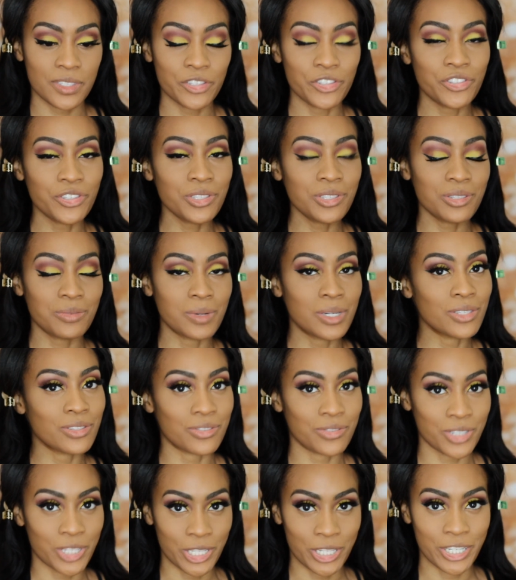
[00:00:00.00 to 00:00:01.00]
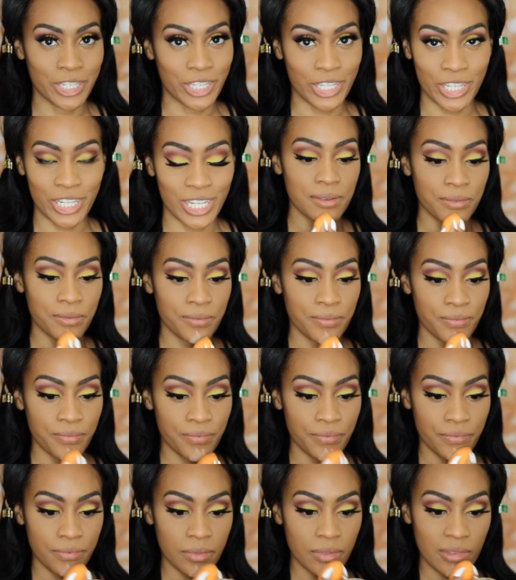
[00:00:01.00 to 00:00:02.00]
it just smells really good.
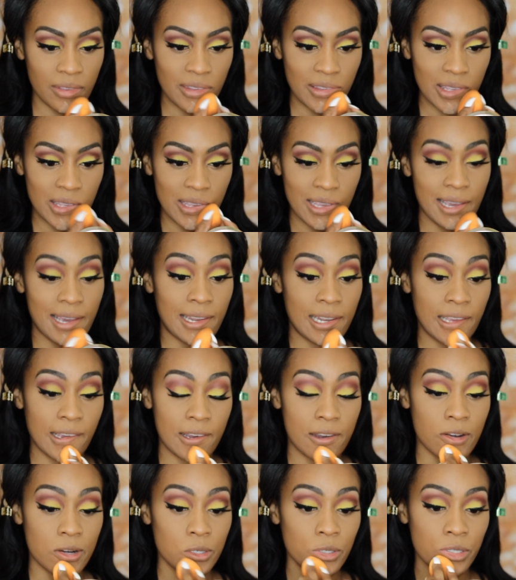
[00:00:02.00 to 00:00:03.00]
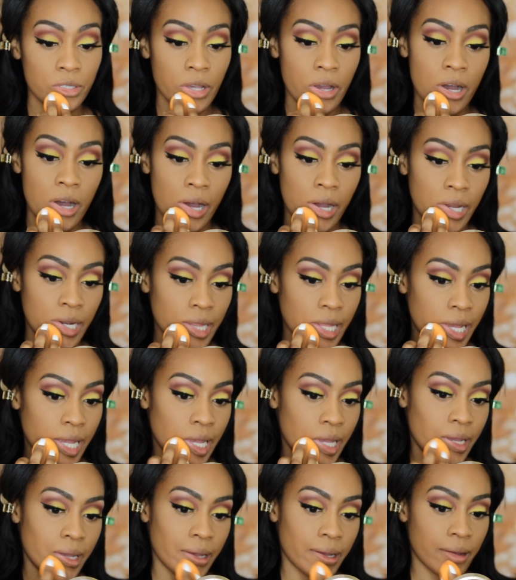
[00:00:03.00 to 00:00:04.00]
And it goes on,
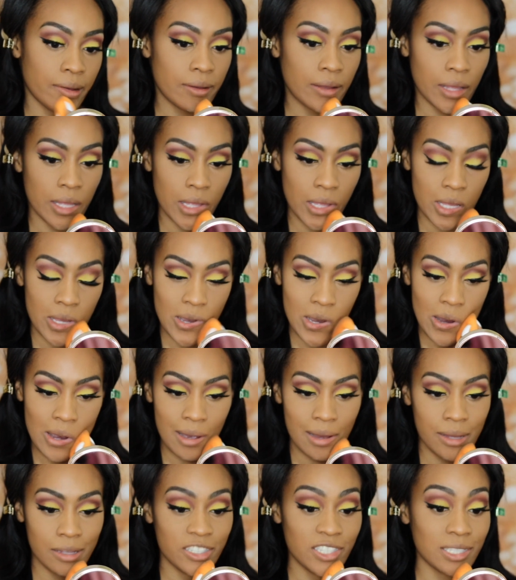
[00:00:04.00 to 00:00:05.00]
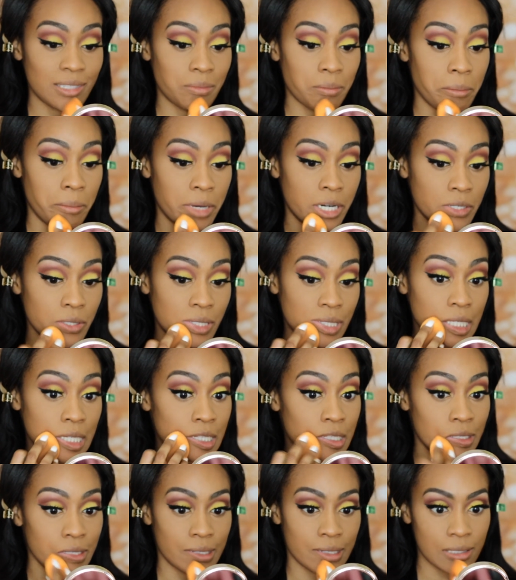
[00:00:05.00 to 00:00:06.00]
like, just melts
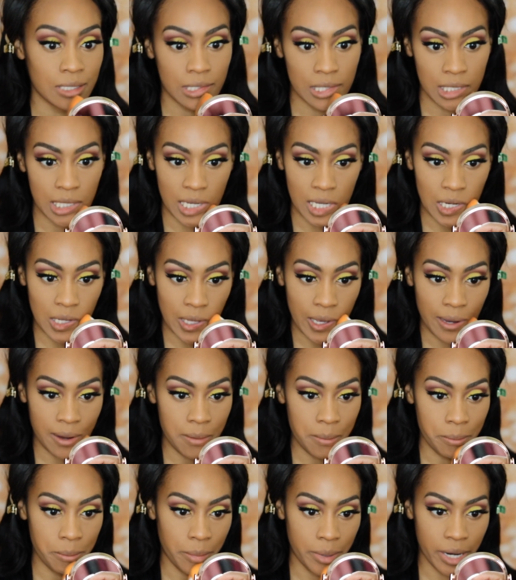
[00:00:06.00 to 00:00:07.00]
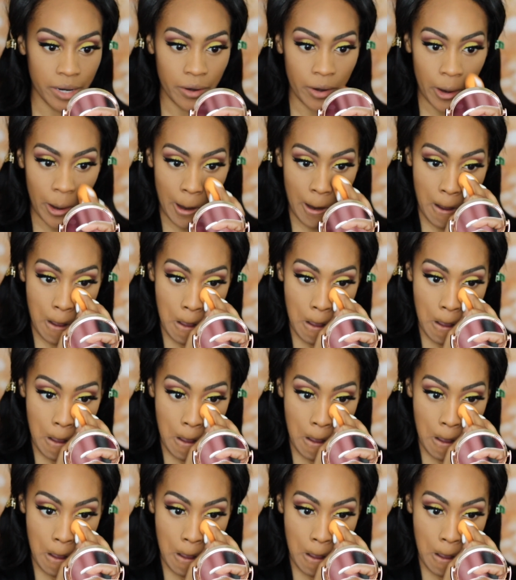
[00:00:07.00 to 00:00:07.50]
into the skin like butter.